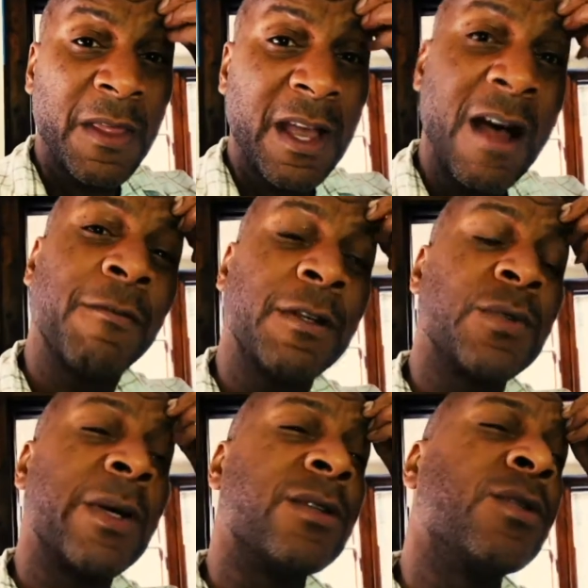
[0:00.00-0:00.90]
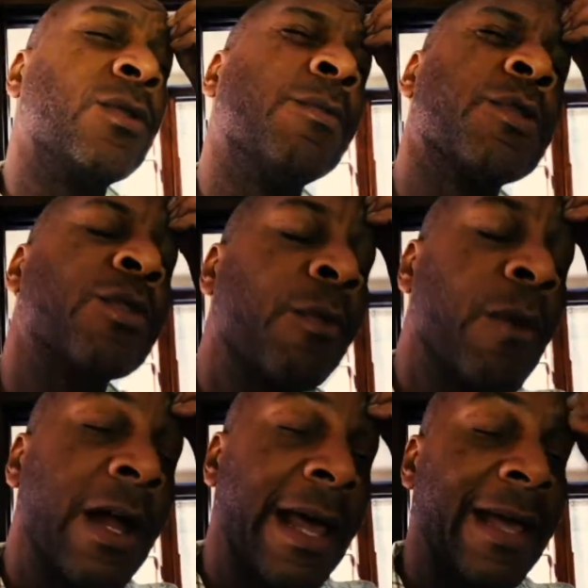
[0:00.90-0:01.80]
The conference went super
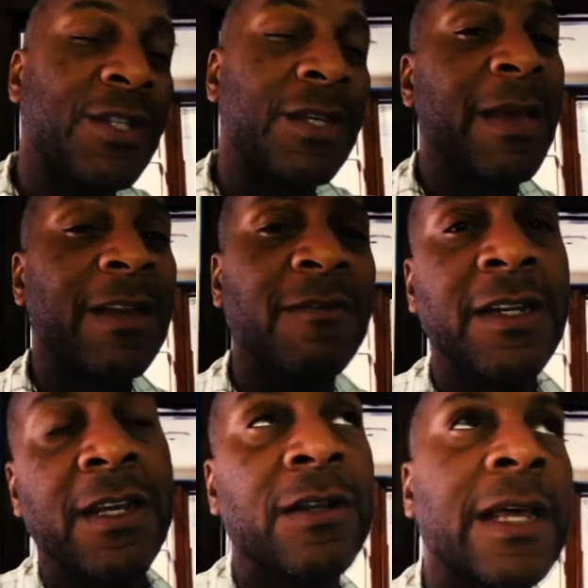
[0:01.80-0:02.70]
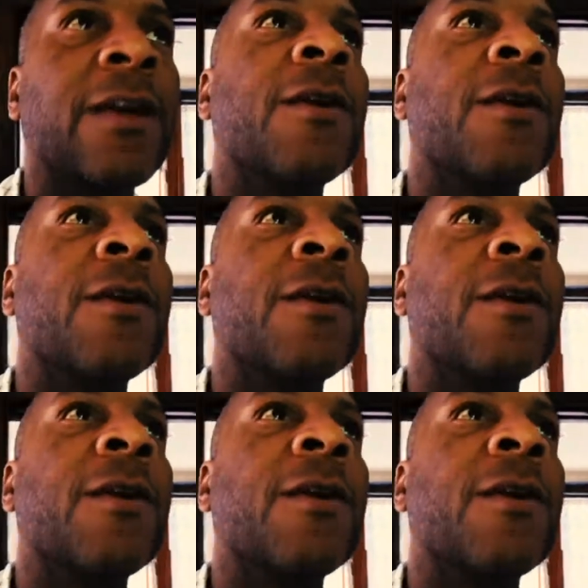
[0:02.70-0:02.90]
well. I actually made a video like